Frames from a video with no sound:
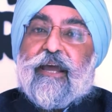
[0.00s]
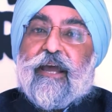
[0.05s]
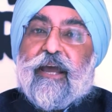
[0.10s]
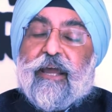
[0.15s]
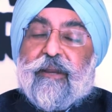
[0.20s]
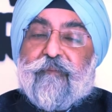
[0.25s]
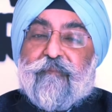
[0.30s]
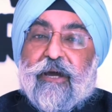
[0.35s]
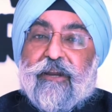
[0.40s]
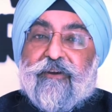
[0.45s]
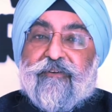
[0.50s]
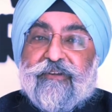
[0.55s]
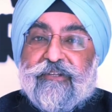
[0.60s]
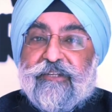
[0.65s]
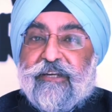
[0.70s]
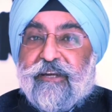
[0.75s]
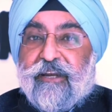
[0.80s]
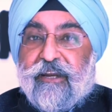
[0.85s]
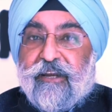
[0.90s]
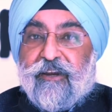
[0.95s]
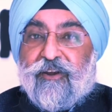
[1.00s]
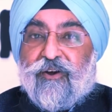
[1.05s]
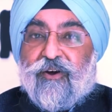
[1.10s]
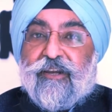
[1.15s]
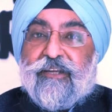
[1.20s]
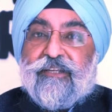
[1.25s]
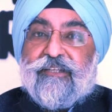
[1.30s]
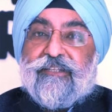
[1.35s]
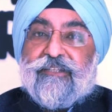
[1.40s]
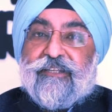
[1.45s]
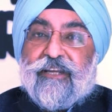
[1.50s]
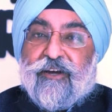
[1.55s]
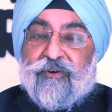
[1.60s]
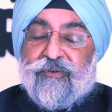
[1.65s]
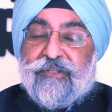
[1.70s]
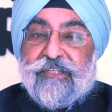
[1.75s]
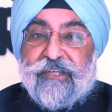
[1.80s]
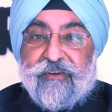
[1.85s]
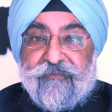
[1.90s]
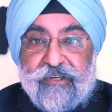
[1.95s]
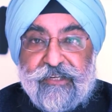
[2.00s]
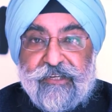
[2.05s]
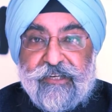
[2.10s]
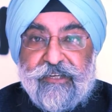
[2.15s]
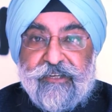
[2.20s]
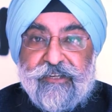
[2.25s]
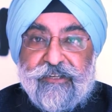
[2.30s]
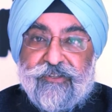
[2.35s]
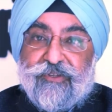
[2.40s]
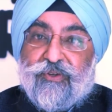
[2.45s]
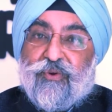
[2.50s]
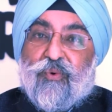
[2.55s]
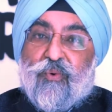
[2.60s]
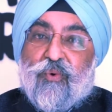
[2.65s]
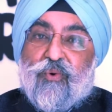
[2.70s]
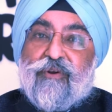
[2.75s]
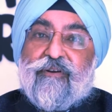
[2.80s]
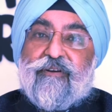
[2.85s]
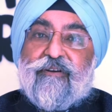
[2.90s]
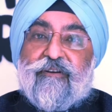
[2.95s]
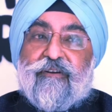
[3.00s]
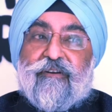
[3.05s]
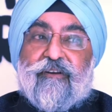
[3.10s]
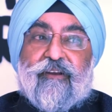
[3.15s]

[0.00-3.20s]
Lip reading: and Manav Rachna Dental College is now 17 years old.